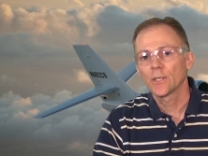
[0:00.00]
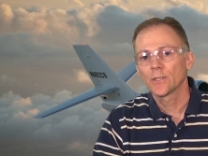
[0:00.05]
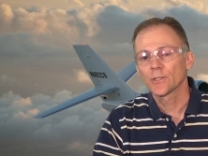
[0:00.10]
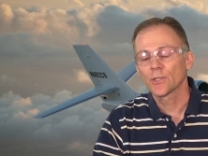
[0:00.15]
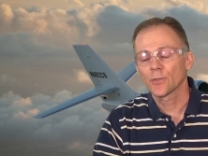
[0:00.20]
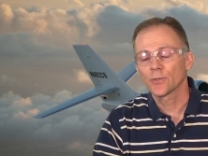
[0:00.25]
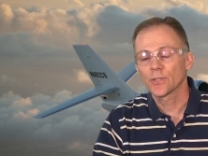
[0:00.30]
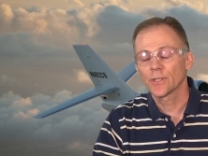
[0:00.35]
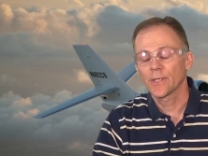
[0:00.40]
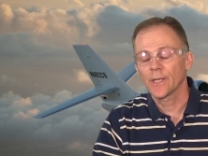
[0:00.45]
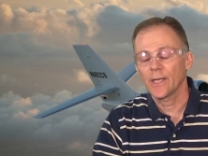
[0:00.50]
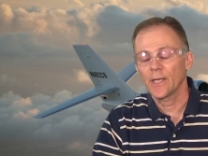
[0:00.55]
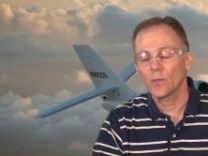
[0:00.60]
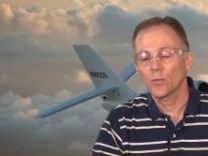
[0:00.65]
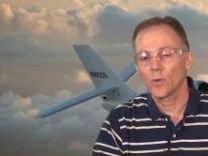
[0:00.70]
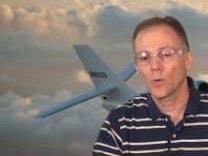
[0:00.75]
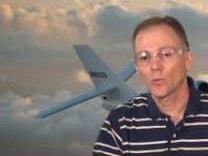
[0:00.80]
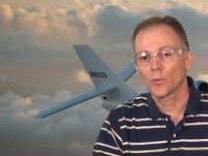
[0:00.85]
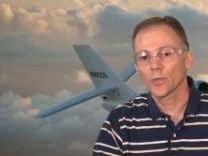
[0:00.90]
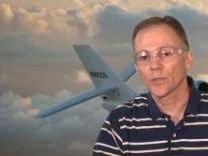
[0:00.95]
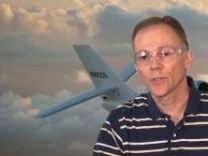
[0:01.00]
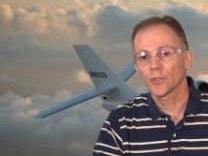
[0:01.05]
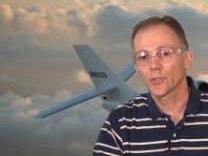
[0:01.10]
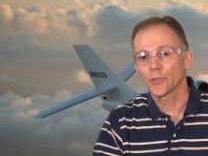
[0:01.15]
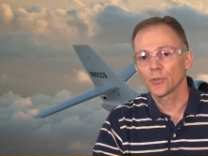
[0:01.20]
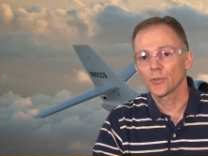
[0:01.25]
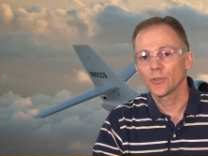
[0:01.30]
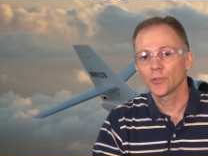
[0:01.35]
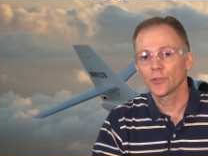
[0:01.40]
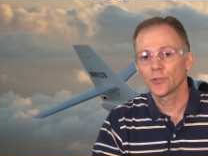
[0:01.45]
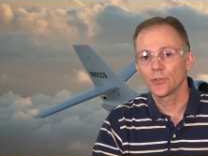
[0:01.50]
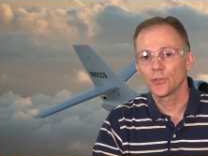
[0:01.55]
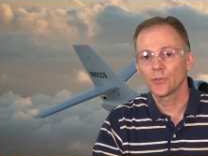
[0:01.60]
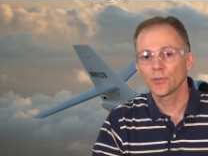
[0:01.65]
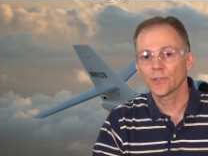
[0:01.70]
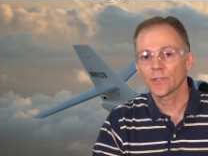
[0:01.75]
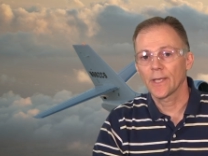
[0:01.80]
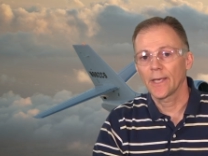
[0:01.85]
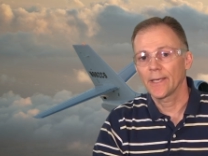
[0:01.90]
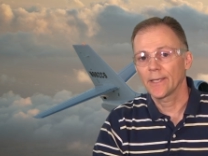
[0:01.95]
So today what we're going to do is
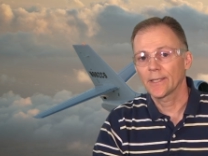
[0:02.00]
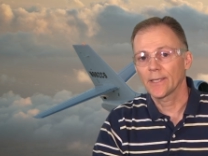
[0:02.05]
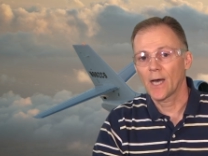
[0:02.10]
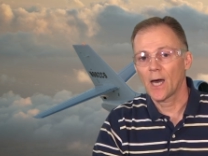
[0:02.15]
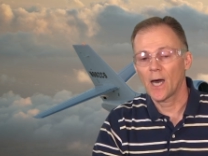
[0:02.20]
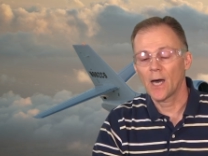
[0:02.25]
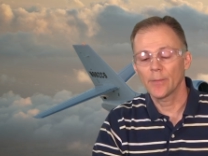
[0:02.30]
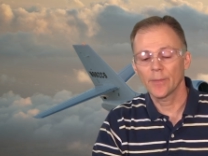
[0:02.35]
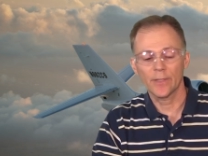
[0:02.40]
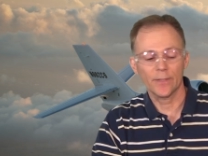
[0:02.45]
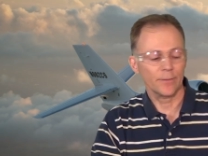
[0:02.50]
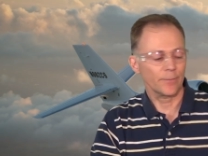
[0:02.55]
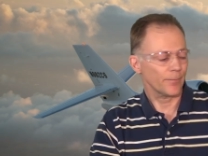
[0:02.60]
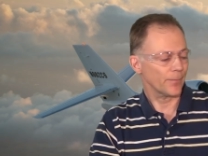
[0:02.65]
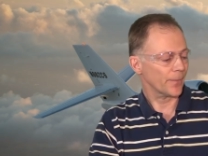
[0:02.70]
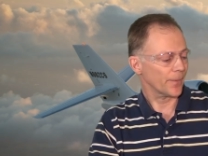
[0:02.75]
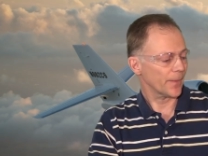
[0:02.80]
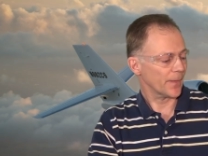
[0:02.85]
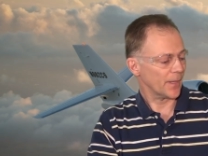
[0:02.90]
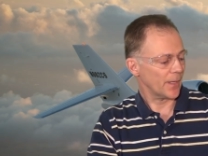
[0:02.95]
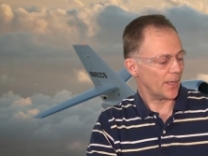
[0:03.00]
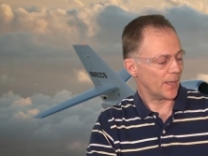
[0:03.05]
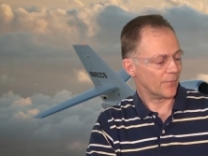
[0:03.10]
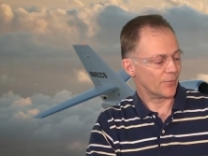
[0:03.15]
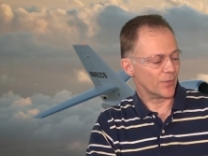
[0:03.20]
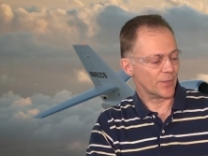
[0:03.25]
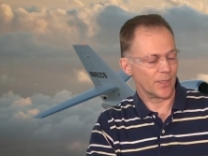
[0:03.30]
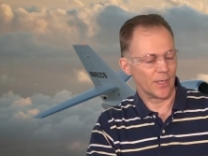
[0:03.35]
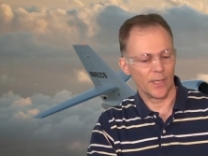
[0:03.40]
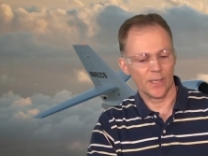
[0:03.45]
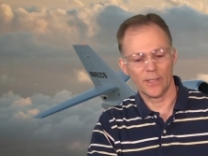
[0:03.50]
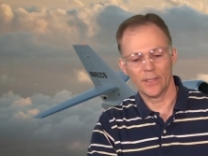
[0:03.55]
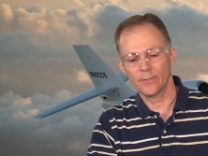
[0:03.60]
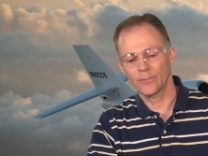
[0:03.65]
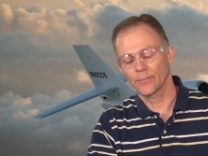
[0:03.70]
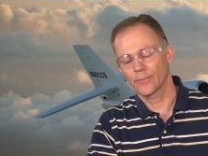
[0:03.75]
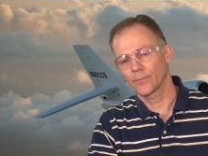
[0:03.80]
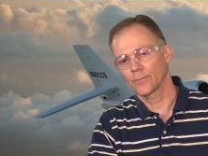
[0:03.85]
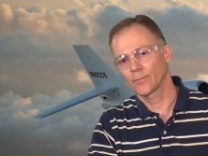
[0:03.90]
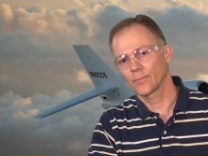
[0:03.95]
use a common,
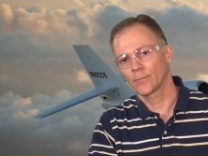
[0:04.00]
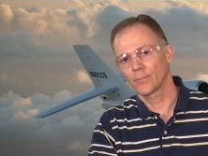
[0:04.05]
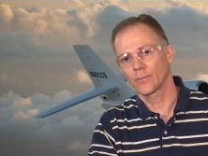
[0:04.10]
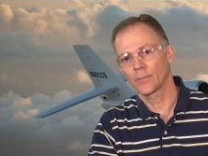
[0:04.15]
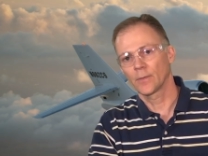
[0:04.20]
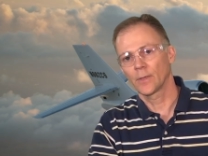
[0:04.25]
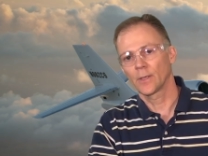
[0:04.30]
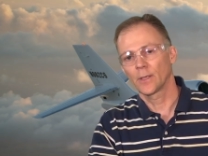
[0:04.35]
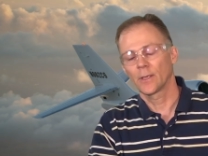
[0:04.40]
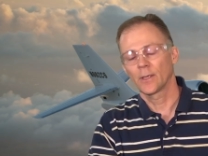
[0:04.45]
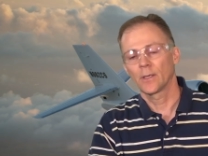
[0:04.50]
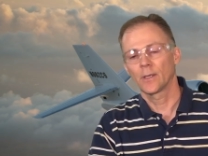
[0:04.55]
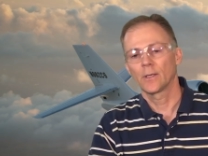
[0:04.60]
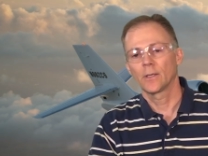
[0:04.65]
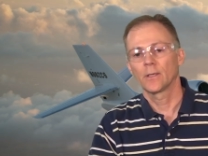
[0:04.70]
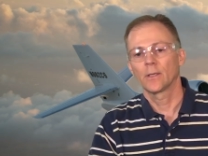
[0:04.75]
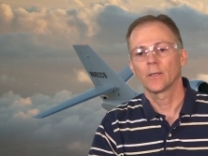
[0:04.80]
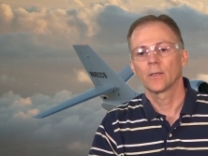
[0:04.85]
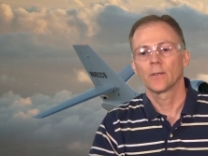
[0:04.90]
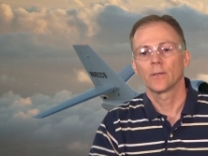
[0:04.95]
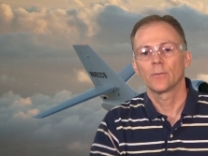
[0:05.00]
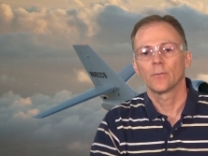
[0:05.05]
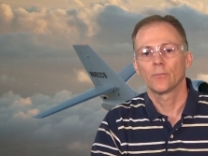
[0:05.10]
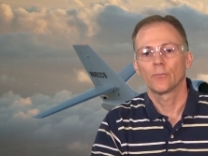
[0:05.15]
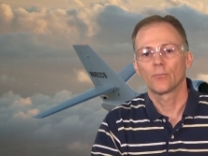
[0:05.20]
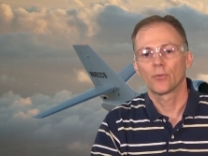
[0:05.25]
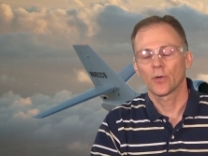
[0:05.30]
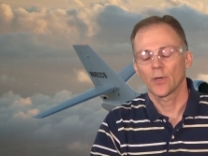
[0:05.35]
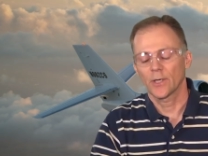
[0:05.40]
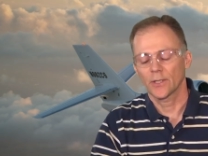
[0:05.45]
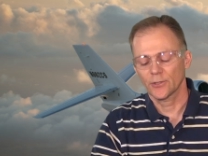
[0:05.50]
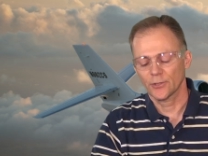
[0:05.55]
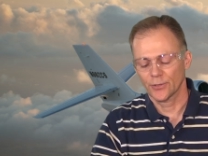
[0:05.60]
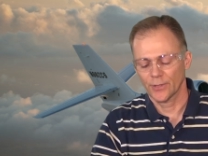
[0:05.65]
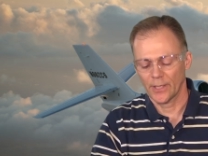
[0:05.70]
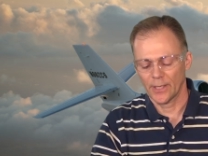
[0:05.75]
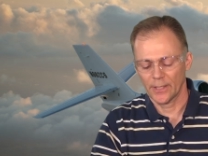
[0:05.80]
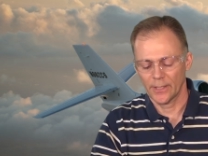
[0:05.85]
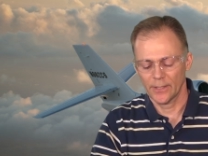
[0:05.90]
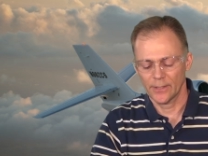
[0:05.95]
everyday brush
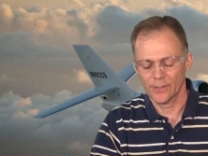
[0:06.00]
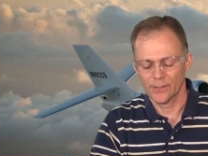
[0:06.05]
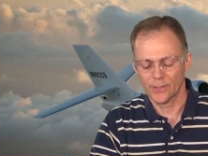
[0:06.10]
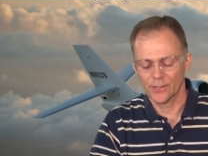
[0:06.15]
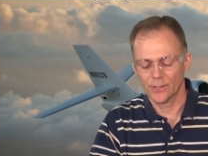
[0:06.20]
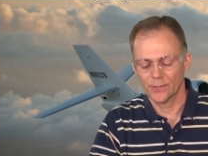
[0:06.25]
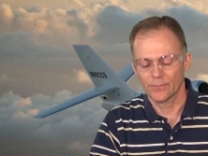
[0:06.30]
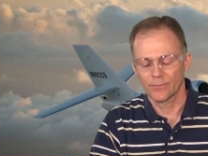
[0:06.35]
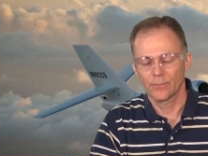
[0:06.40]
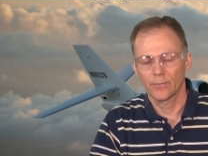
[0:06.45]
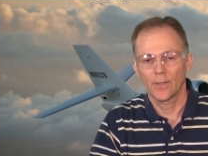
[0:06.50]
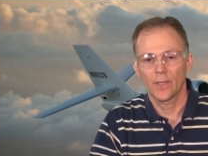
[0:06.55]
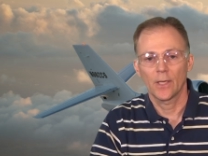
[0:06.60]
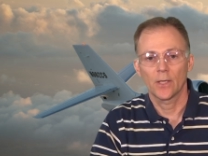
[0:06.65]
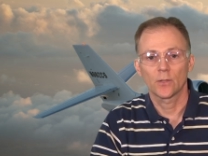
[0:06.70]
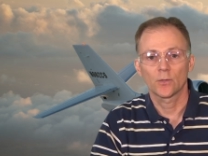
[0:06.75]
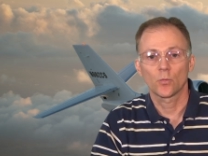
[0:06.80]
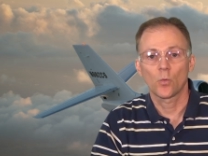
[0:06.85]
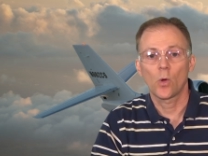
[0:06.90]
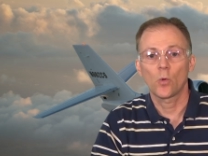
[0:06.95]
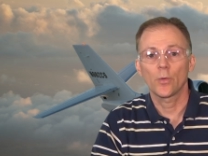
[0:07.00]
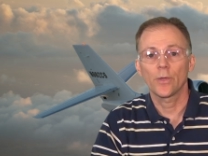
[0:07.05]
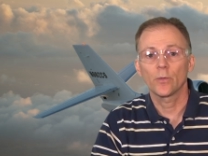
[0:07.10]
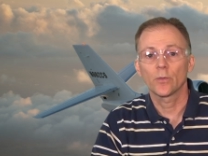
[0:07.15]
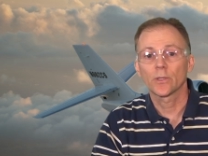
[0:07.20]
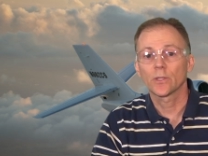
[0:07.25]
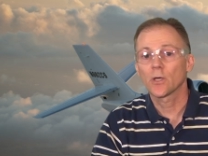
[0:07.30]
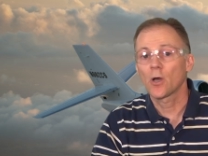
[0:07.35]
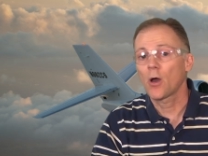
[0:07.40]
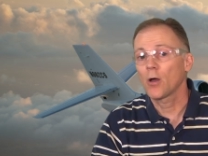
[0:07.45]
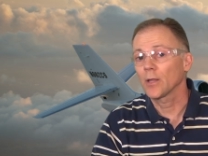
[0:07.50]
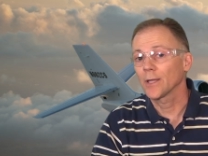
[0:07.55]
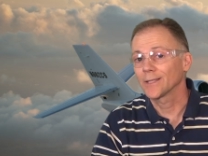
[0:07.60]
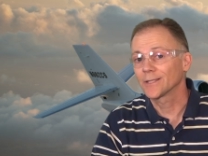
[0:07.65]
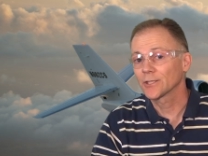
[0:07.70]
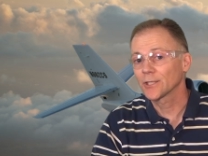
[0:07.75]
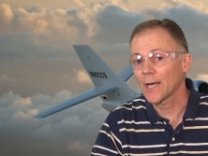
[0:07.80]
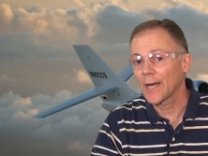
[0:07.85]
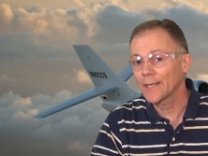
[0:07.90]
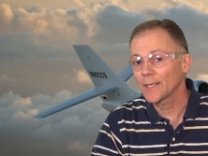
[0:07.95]
that is uh, what we would call a
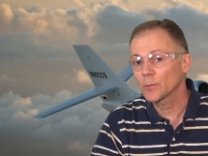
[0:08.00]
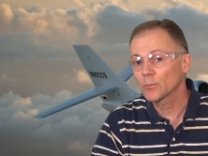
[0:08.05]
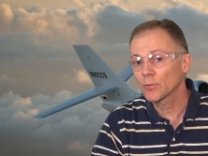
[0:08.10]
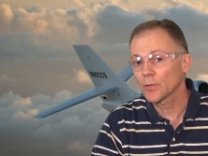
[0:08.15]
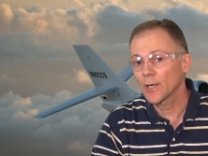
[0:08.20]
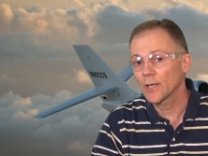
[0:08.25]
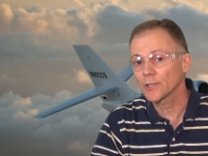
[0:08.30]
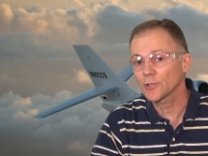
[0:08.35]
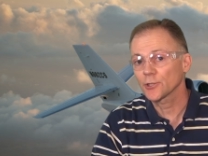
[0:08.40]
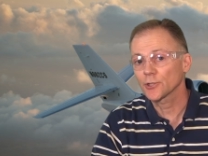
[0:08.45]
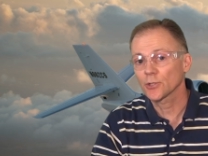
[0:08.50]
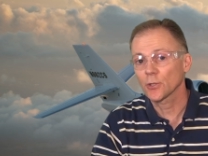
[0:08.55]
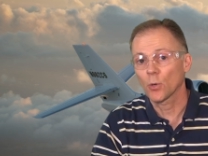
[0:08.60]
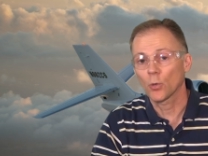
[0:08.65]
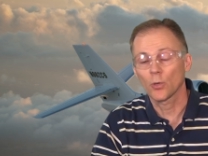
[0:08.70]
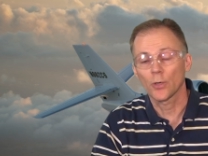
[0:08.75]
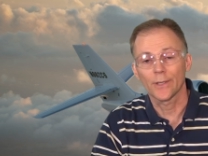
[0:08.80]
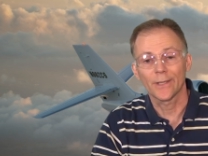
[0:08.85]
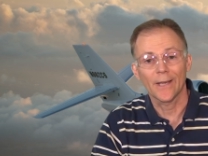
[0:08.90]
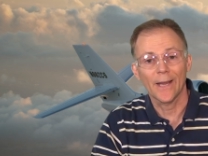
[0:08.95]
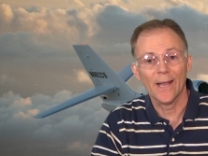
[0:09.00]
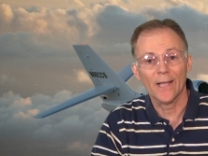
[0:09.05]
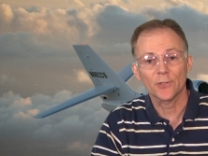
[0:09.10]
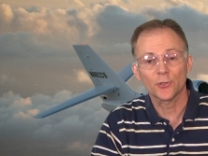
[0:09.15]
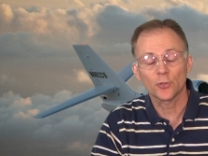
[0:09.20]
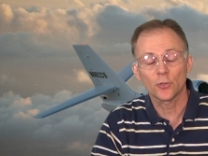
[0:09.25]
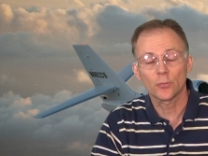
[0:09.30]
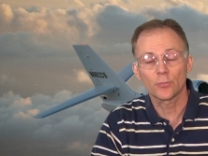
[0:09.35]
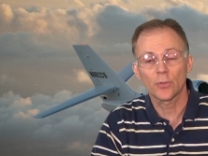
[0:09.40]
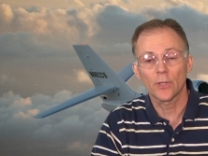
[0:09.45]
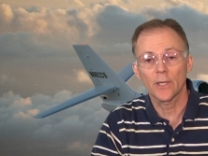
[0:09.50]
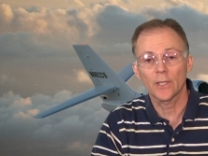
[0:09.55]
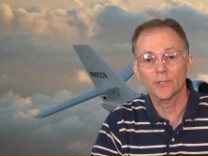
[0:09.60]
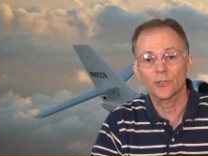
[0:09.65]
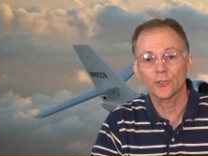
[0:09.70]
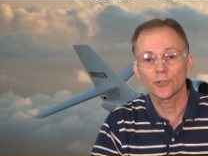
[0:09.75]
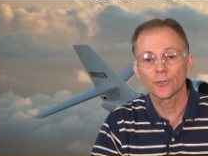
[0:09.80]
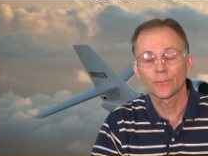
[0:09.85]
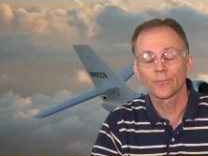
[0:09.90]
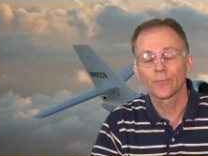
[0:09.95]
china brush or a natural
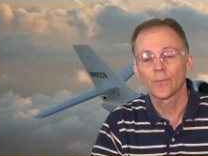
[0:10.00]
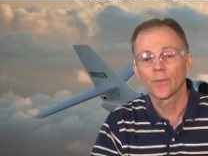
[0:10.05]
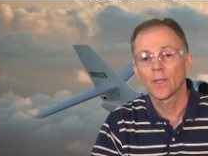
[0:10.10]
brush.